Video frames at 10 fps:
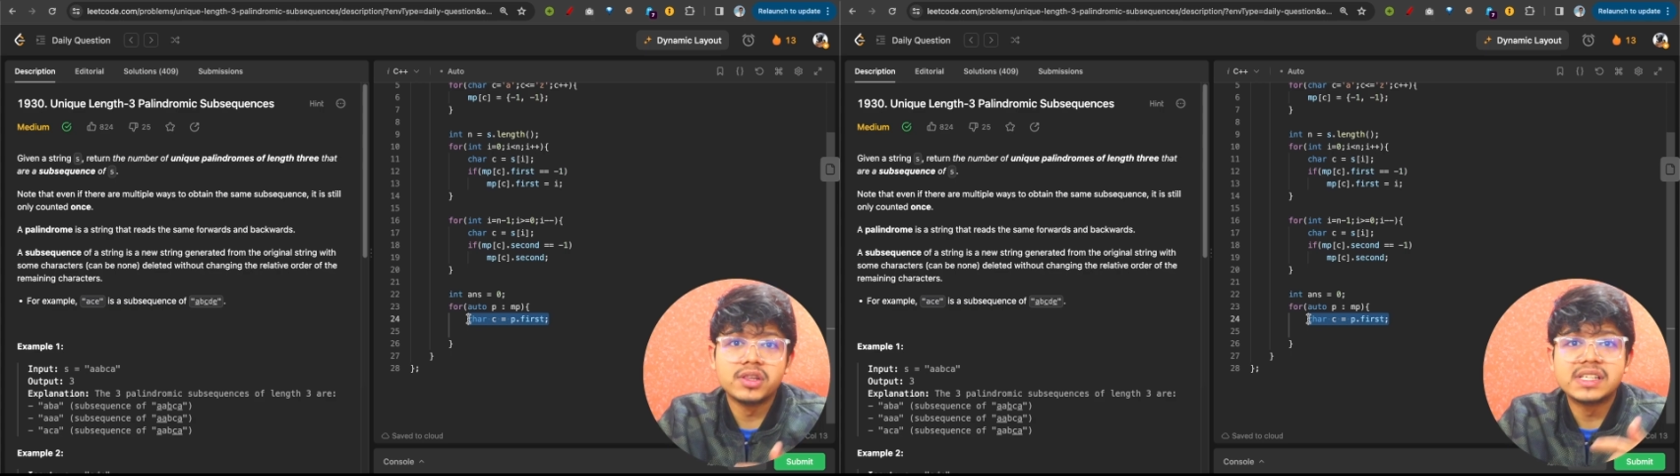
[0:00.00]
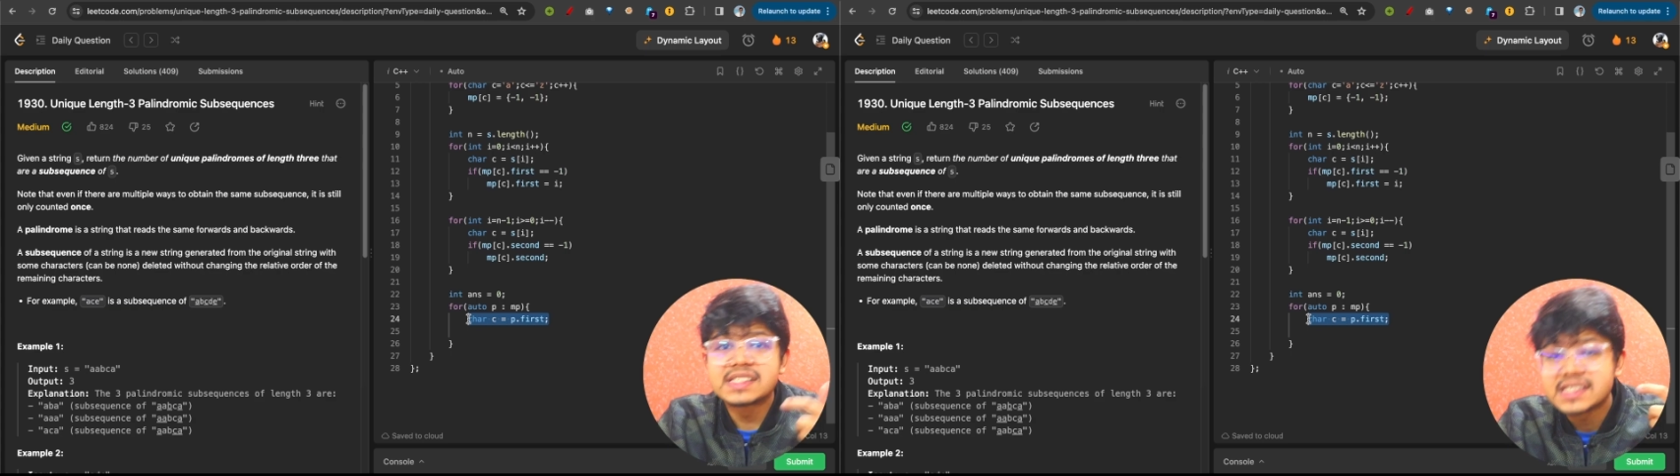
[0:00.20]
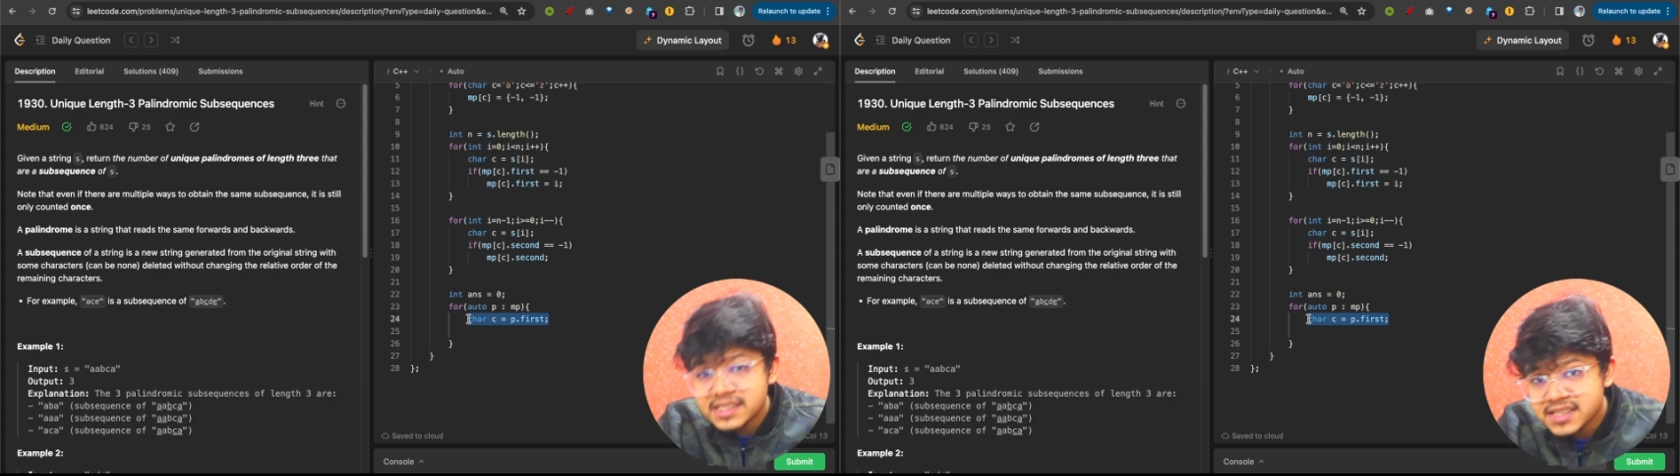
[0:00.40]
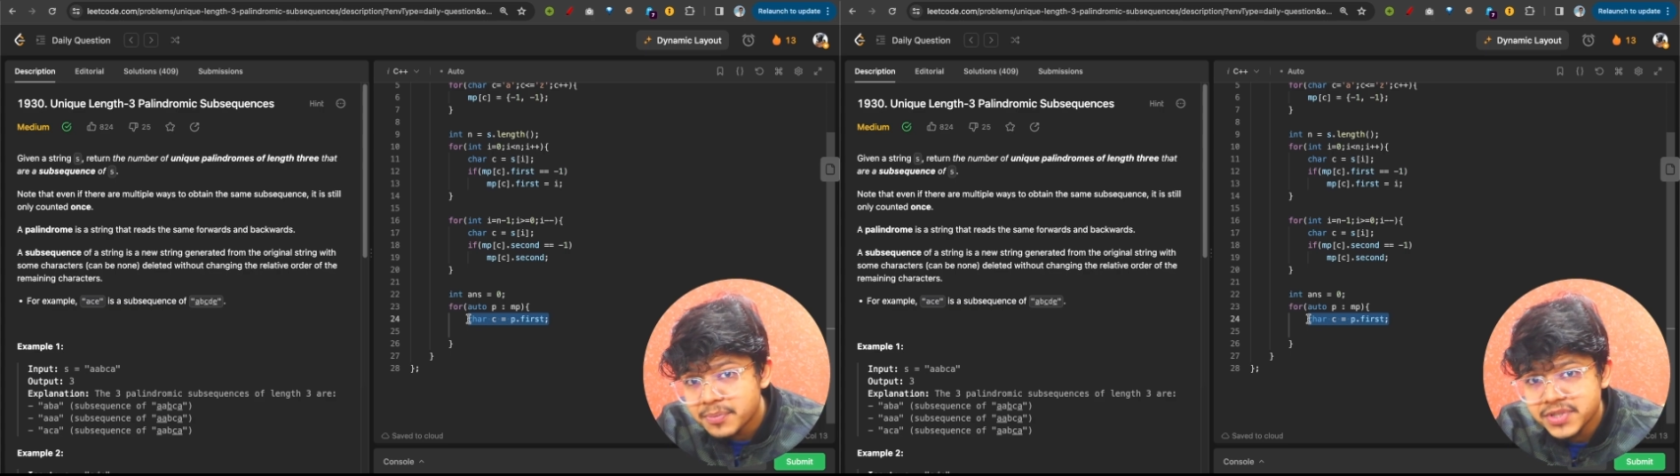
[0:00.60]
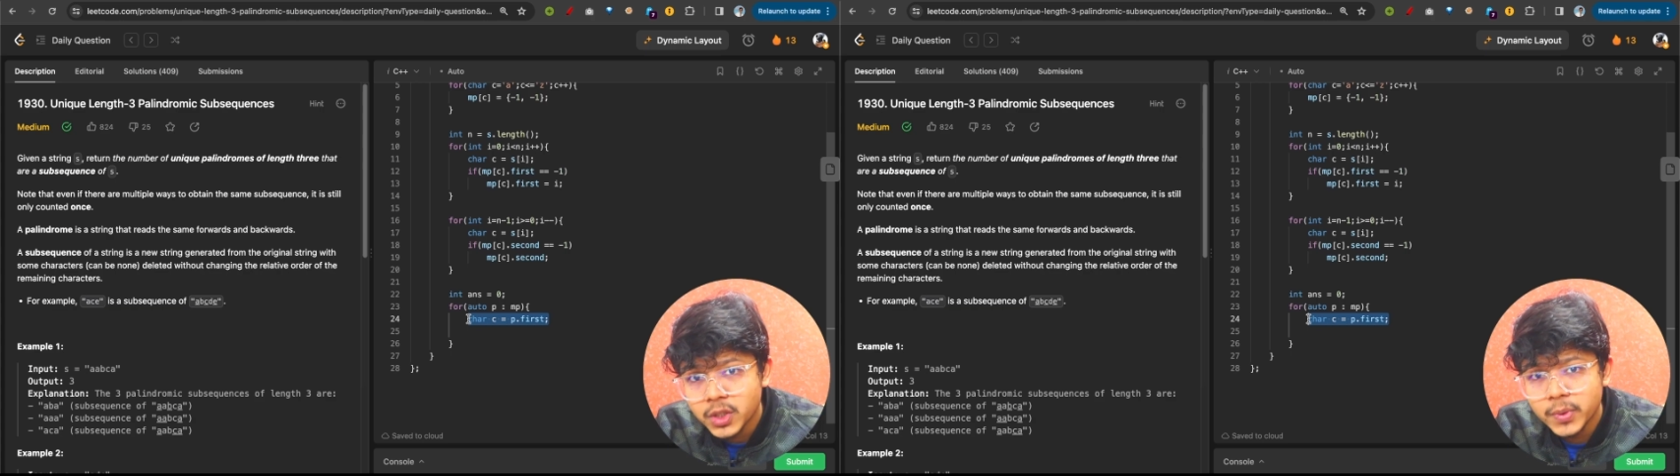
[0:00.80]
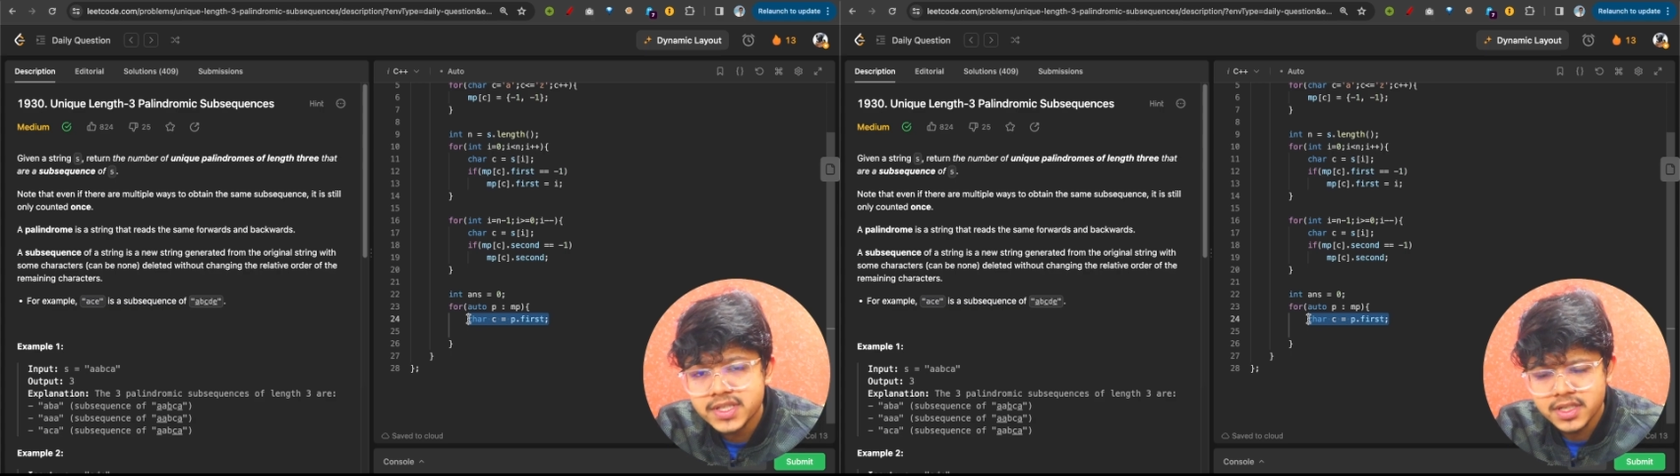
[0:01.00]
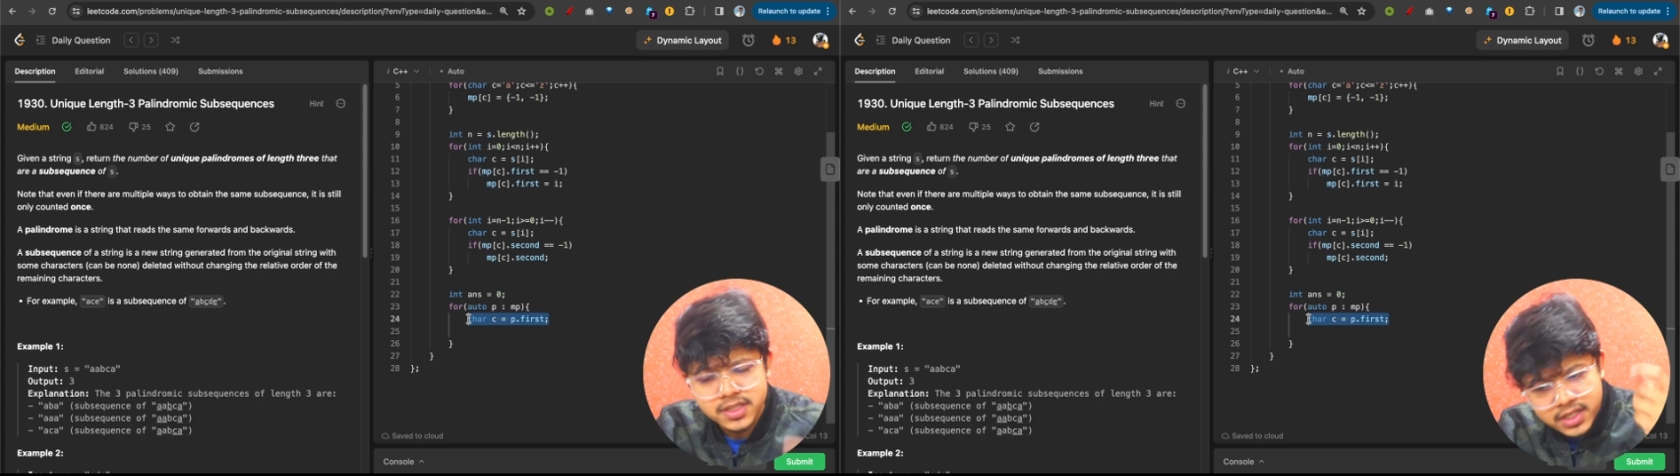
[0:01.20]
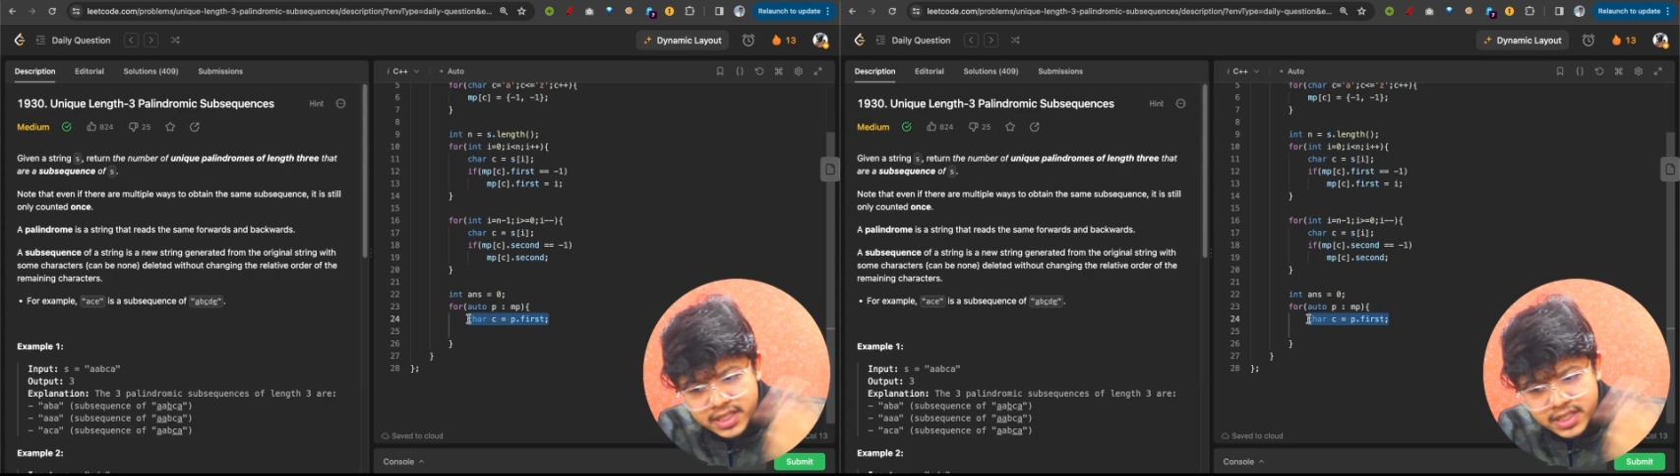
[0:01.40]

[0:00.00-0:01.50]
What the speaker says: these subsequences,